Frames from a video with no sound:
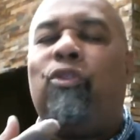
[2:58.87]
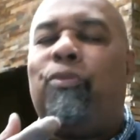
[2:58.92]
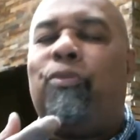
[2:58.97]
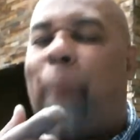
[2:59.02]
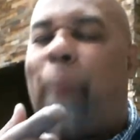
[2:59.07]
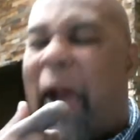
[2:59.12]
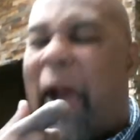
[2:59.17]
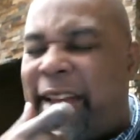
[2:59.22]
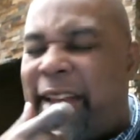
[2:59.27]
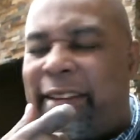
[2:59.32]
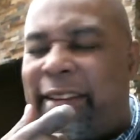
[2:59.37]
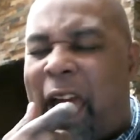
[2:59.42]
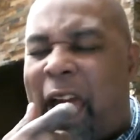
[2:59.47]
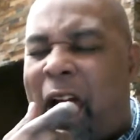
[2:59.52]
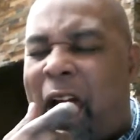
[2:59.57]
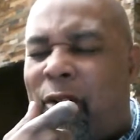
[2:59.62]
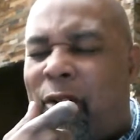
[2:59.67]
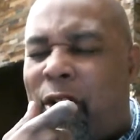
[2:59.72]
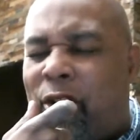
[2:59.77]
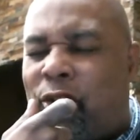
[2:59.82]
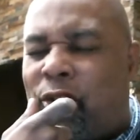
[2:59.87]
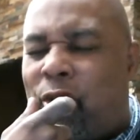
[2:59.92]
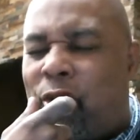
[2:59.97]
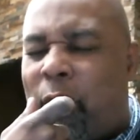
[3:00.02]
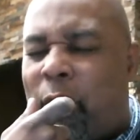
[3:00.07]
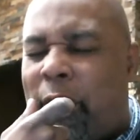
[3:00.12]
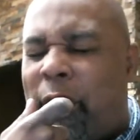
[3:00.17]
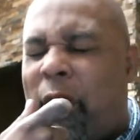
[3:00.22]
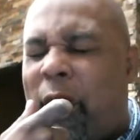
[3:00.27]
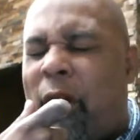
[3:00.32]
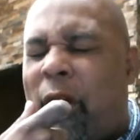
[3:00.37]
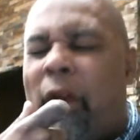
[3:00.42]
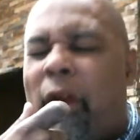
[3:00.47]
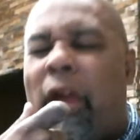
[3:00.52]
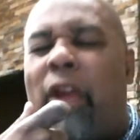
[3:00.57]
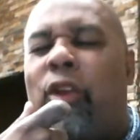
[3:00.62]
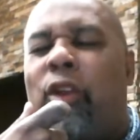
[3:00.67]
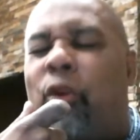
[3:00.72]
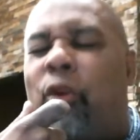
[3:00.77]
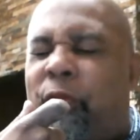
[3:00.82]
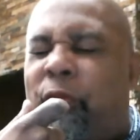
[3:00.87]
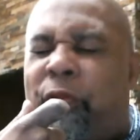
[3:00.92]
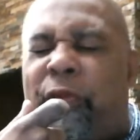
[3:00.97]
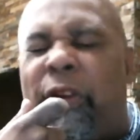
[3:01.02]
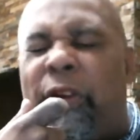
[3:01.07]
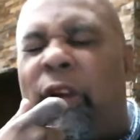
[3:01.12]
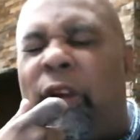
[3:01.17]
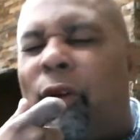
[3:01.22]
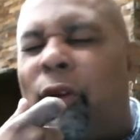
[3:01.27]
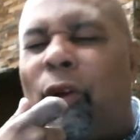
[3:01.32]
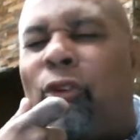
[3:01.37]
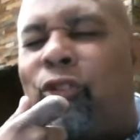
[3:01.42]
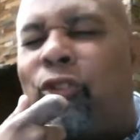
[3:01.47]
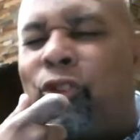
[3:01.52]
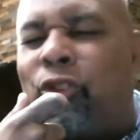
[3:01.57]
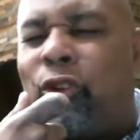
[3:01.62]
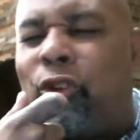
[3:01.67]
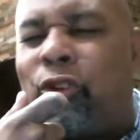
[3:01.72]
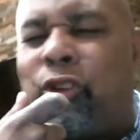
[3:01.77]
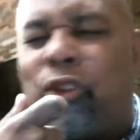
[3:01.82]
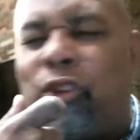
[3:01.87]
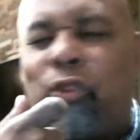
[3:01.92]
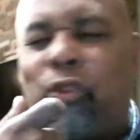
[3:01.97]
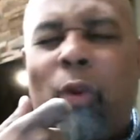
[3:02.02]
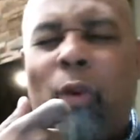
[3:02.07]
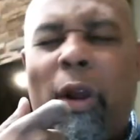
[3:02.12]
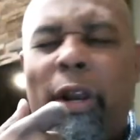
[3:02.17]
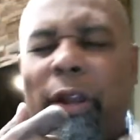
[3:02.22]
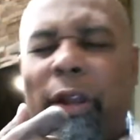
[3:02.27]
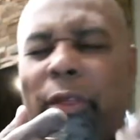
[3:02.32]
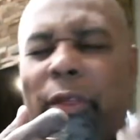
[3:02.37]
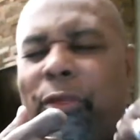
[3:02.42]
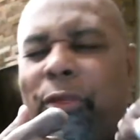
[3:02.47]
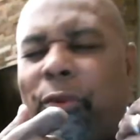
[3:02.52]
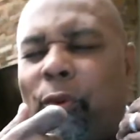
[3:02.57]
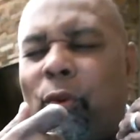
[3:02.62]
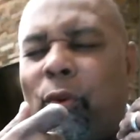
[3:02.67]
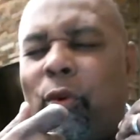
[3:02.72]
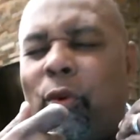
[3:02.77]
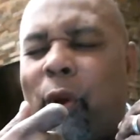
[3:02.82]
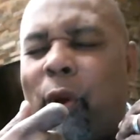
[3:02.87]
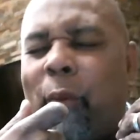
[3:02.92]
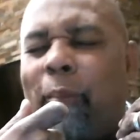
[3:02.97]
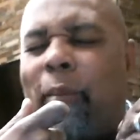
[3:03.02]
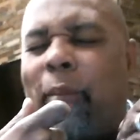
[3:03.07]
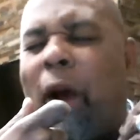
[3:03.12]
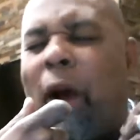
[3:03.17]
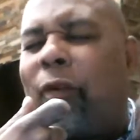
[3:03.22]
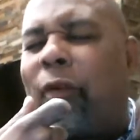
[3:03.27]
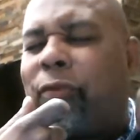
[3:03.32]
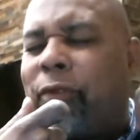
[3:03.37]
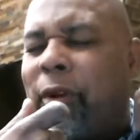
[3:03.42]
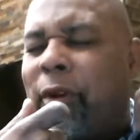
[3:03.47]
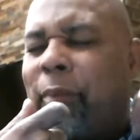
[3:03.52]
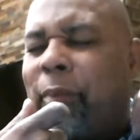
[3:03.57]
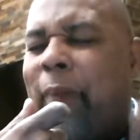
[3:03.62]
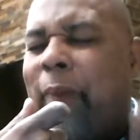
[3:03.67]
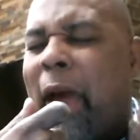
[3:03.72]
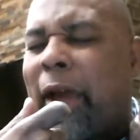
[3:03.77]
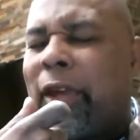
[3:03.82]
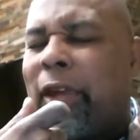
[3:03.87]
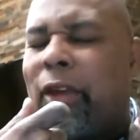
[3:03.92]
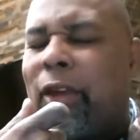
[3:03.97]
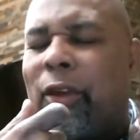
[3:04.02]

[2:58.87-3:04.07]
bite down into it, and you feel those juices running through your mouth to the back of your